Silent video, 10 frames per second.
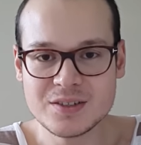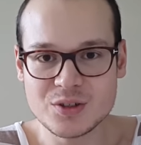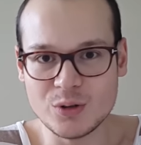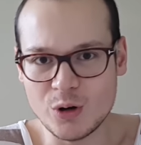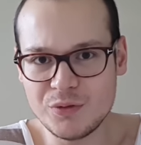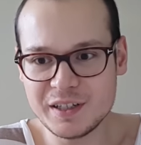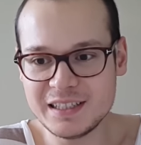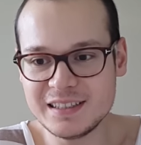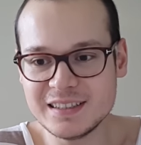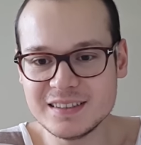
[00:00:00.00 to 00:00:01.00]
So over
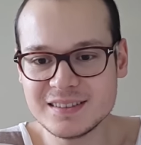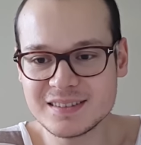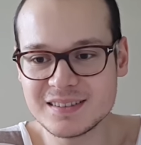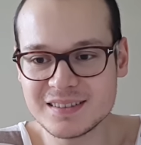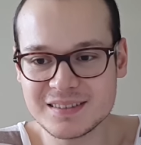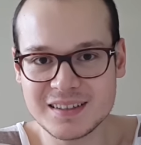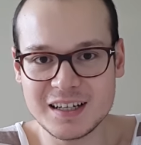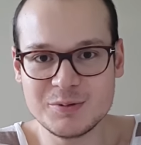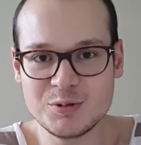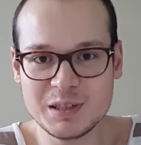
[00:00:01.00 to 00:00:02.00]
the years,
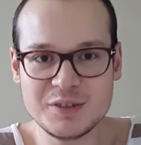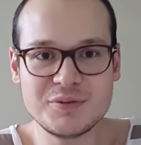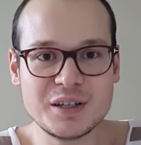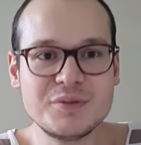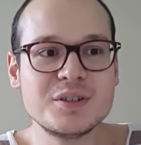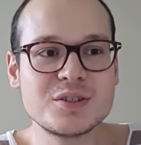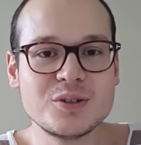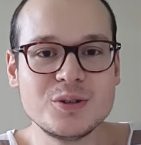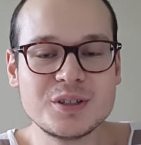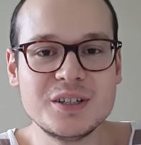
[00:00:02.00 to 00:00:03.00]
I'm 25
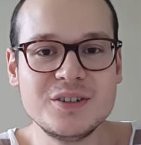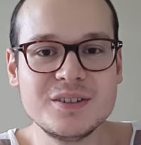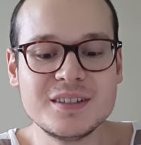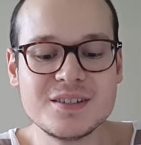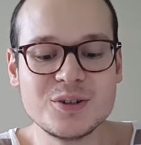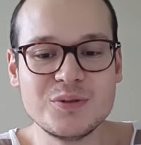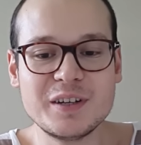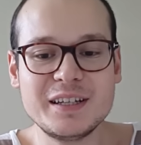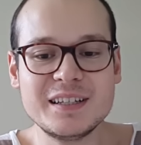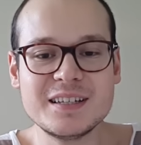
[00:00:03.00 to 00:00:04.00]
years old now, and
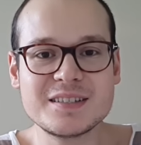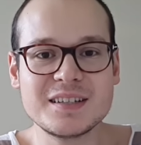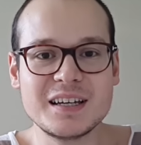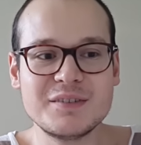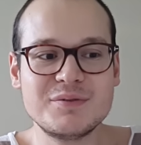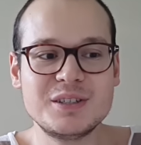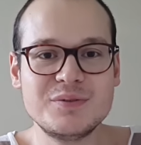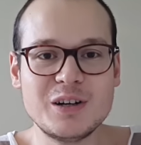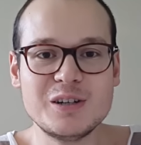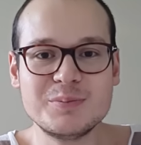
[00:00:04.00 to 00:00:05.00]
over the years I have
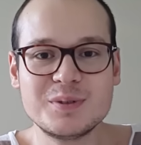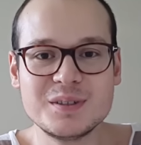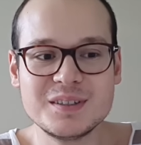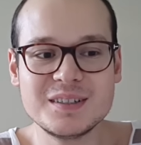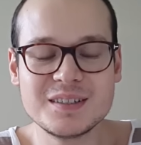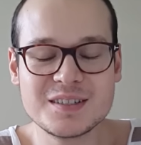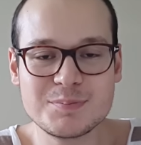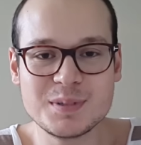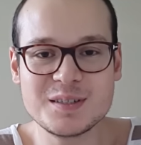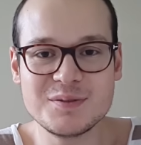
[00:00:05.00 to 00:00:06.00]
developed a
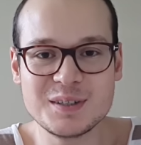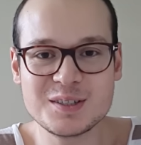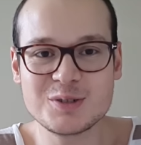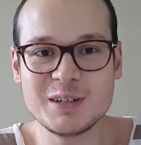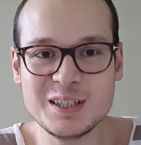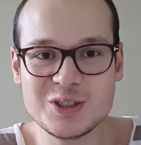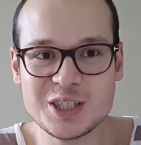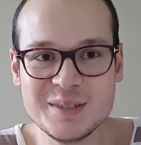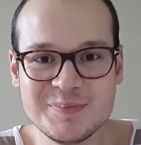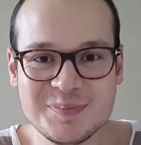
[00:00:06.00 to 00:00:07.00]
specific
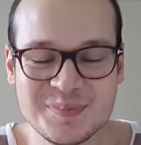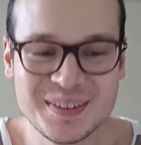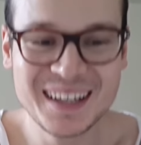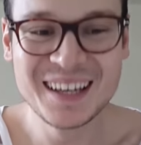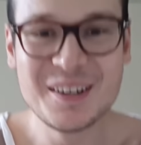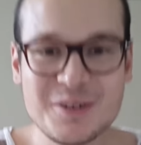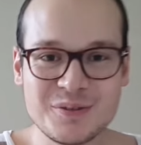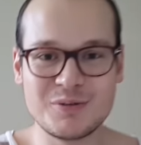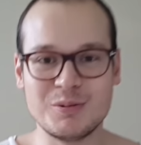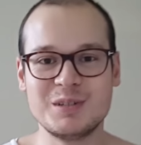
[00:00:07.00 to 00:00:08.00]
strategy
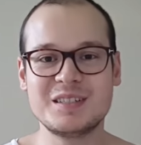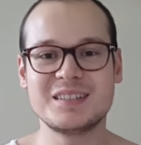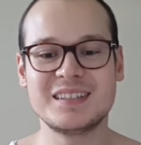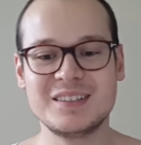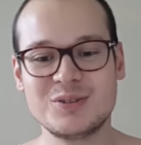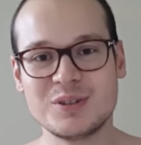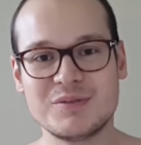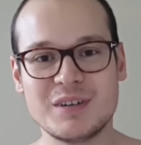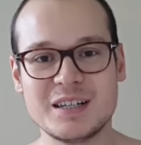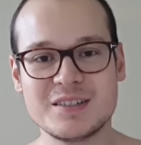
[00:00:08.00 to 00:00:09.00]
from listening
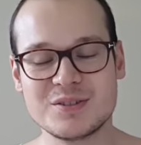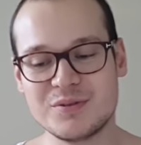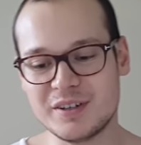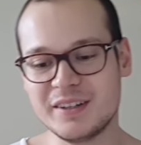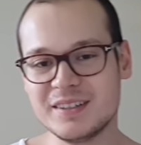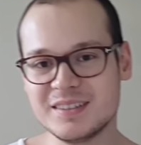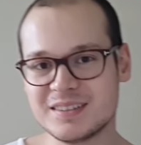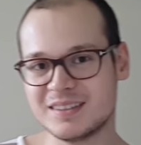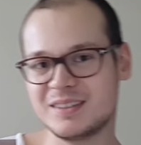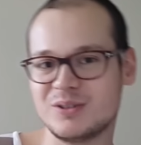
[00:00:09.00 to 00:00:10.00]
to advice of
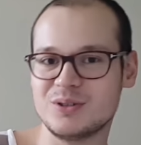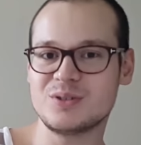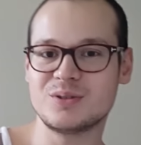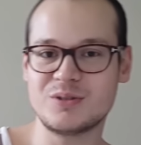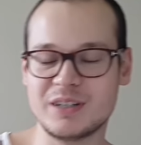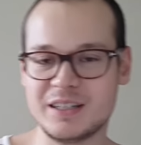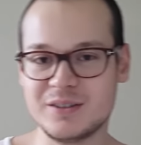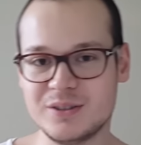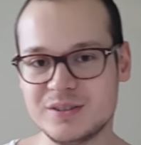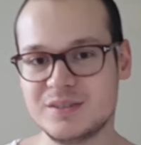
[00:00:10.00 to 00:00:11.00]
others and also
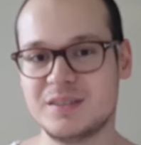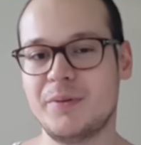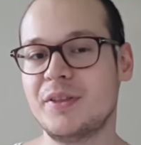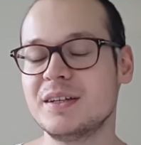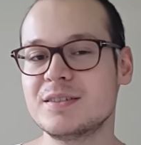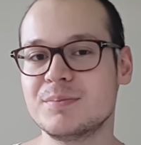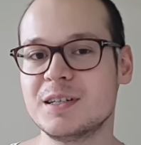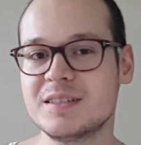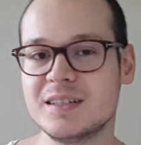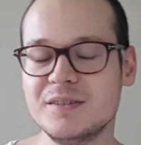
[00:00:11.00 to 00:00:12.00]
trying out some things
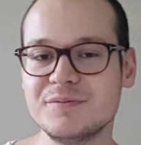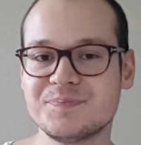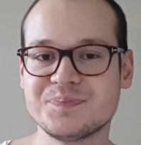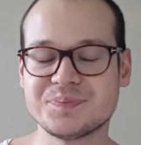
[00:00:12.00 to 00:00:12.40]
myself.